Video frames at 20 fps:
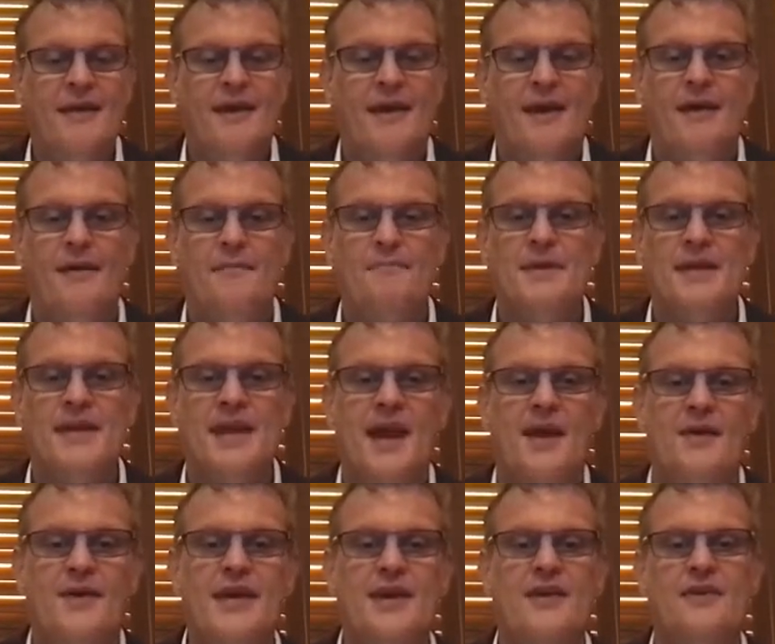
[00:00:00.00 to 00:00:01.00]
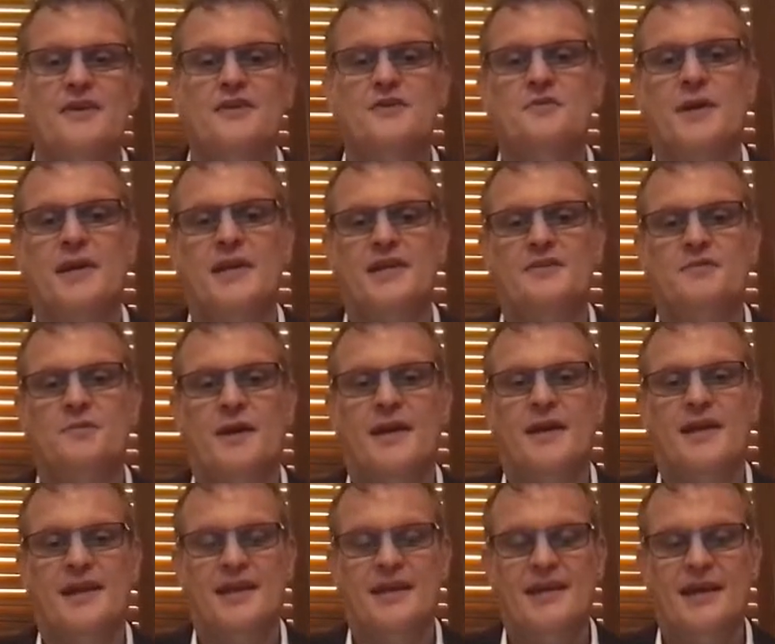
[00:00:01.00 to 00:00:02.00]
Um, but now here in
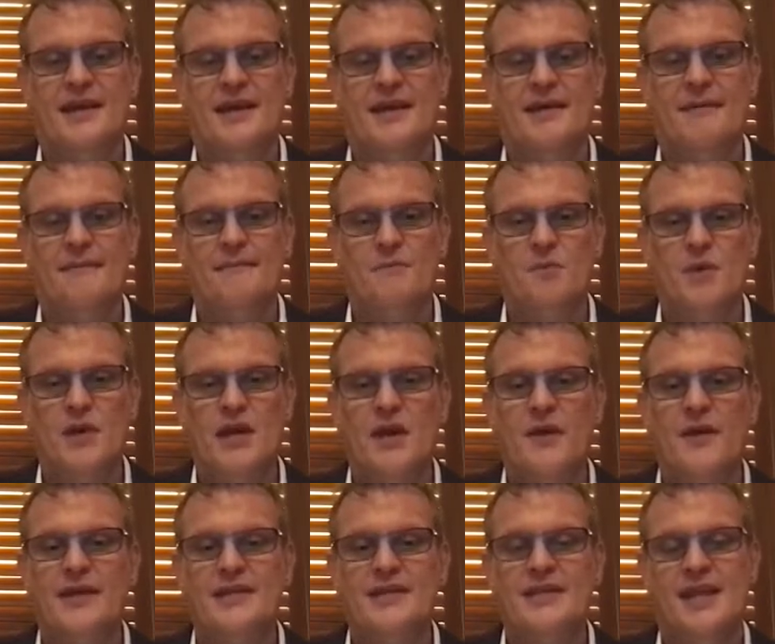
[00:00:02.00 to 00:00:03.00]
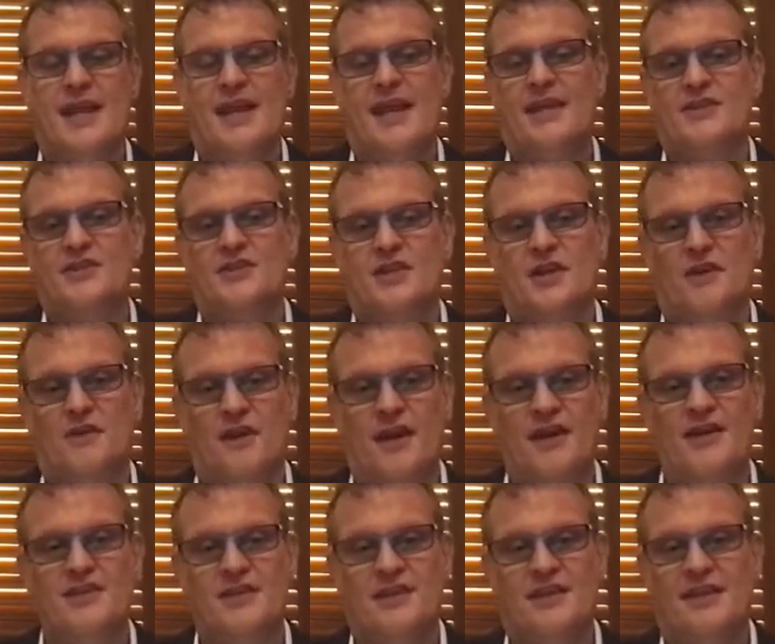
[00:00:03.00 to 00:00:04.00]
2020, um, we're going to that next
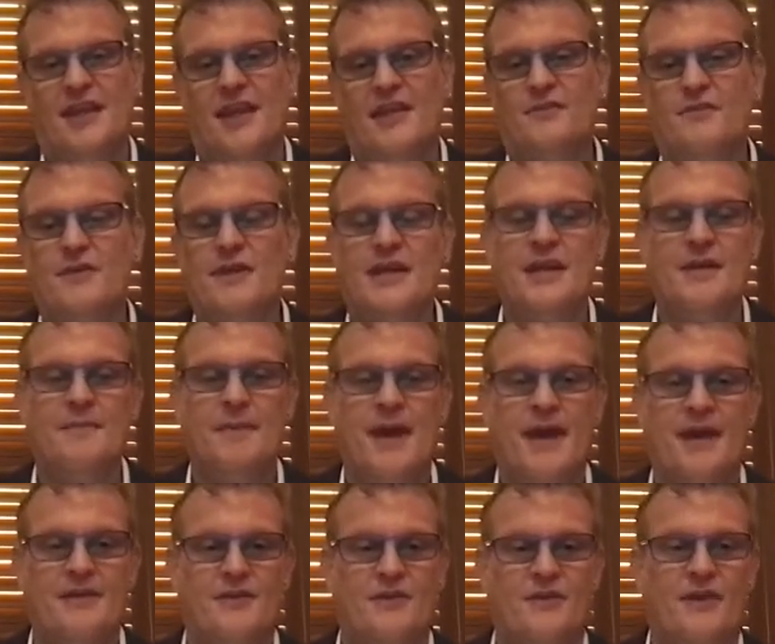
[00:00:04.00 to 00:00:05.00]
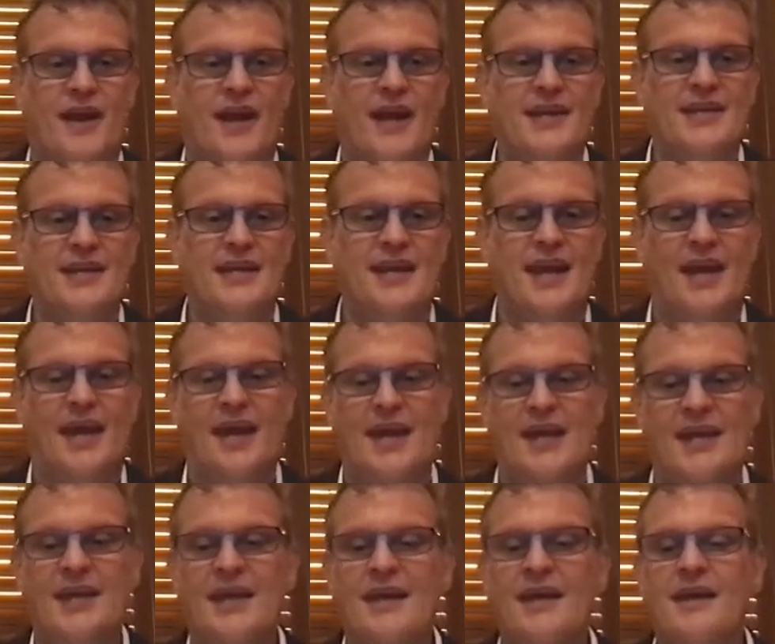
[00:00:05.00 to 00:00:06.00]
generation, and that's really about creating
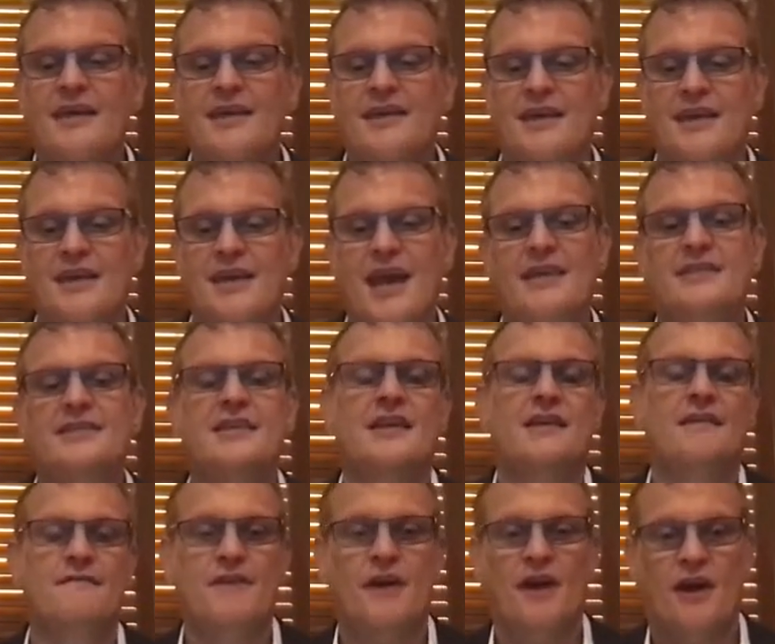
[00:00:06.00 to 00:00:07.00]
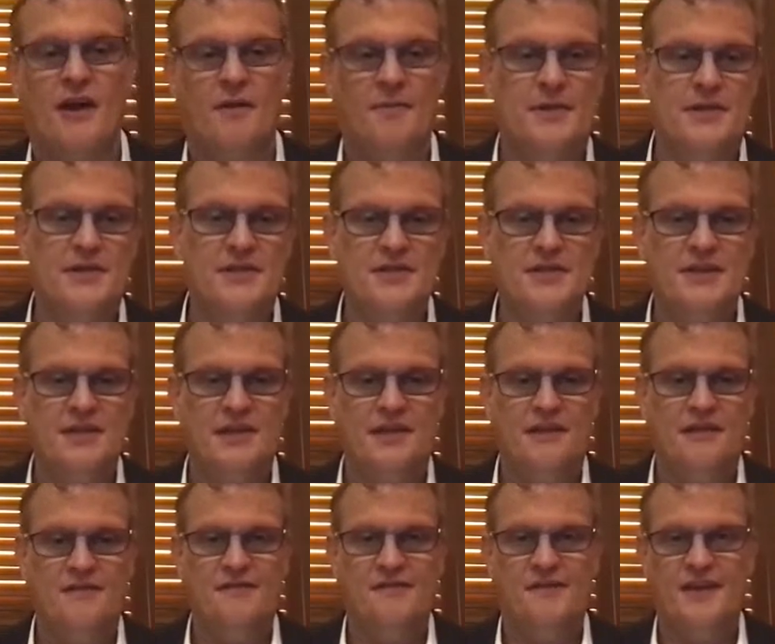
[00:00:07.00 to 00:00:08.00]
a connected environment
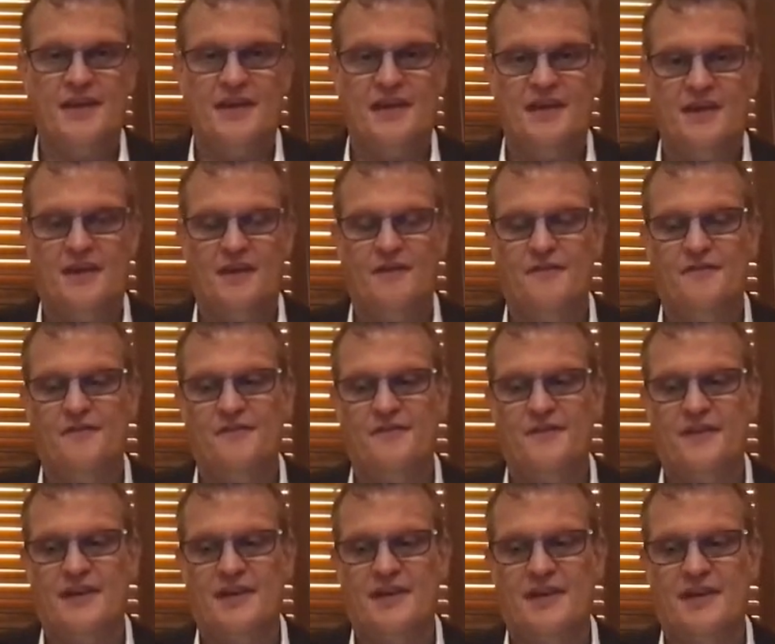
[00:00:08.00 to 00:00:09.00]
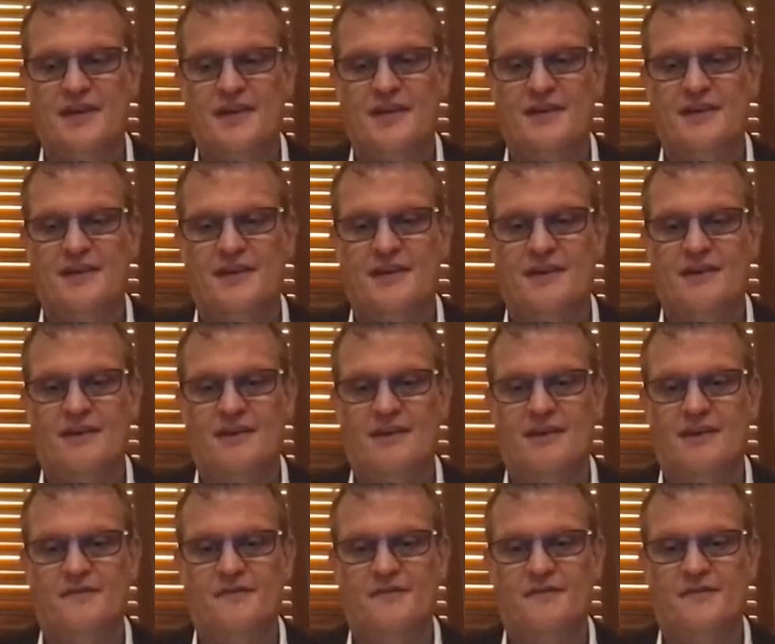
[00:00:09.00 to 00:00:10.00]
of, uh, of, uh,
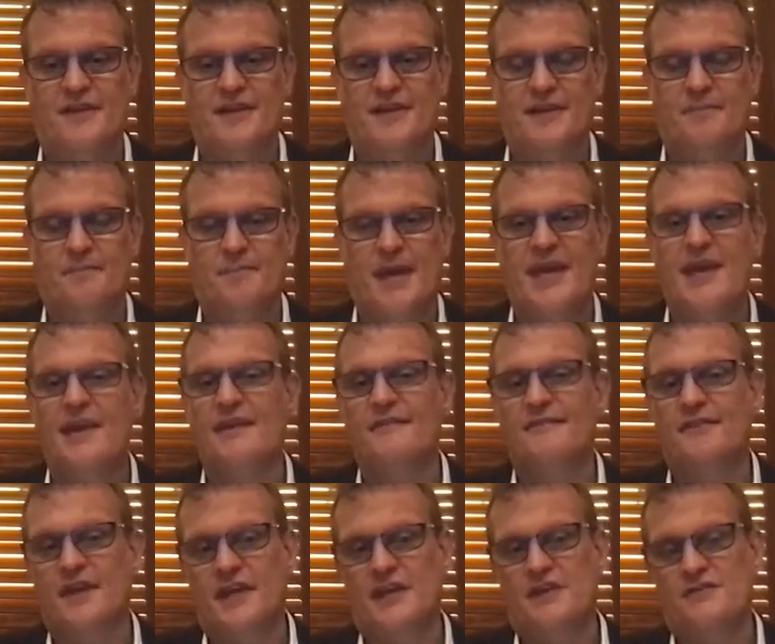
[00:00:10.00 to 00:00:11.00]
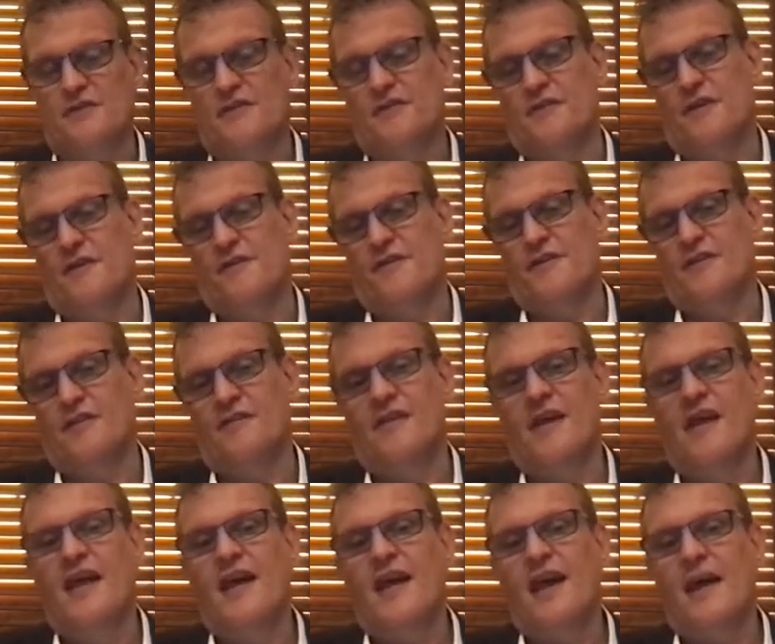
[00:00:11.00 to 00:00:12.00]
of uh, banking and financial services
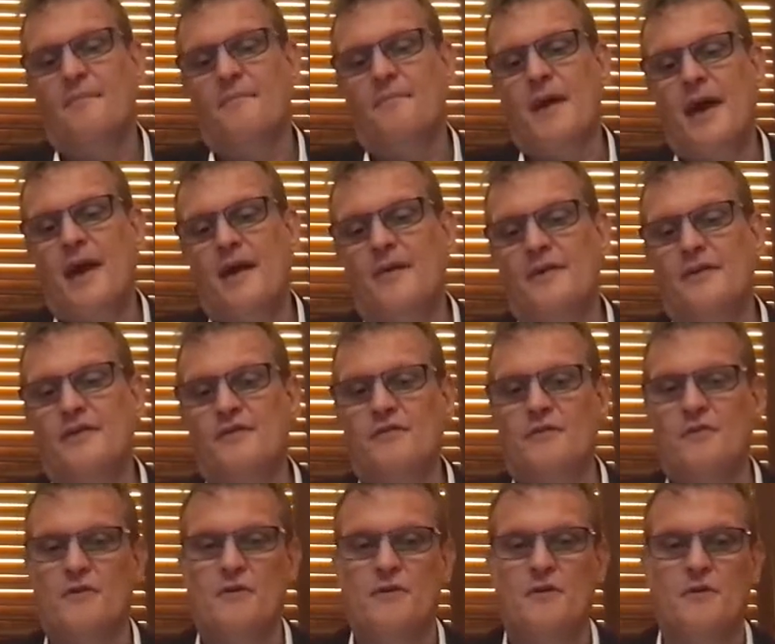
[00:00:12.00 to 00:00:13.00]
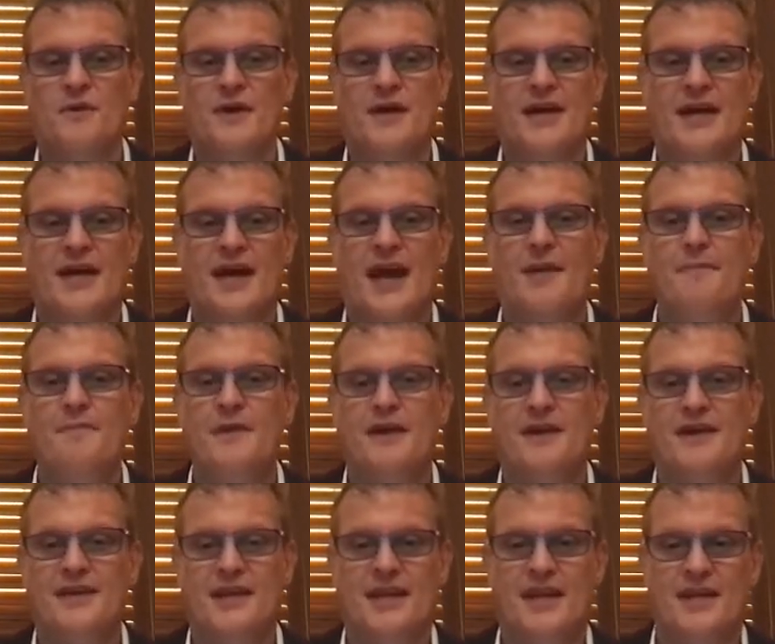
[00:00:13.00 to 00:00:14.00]
and powered through uh,
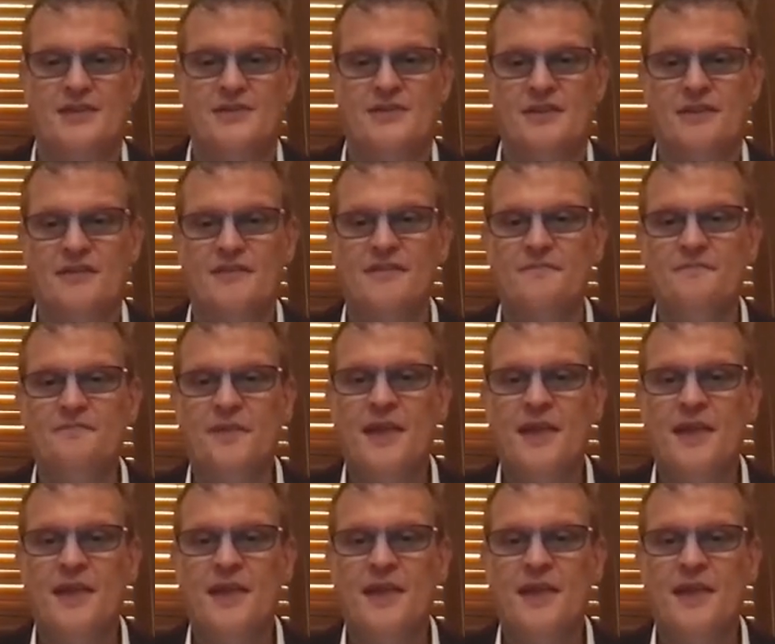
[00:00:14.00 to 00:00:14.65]
API connections.